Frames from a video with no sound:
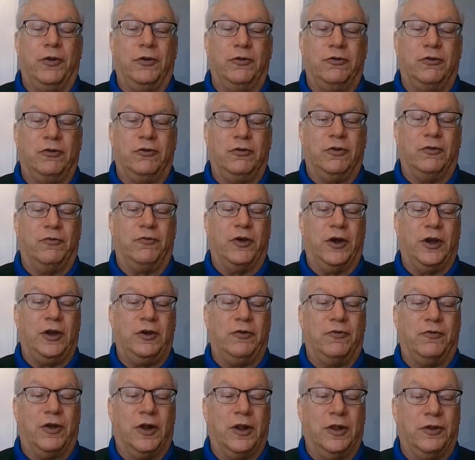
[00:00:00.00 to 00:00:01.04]
This is the
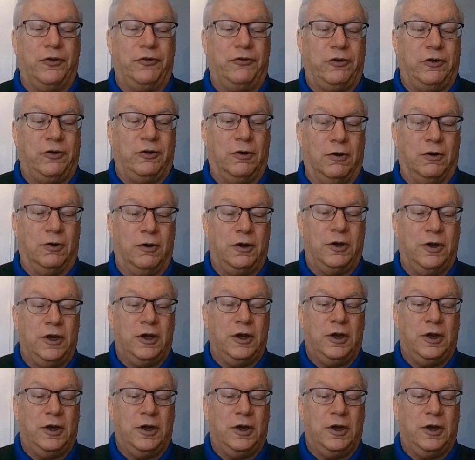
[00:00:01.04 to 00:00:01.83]
Vita Volunteer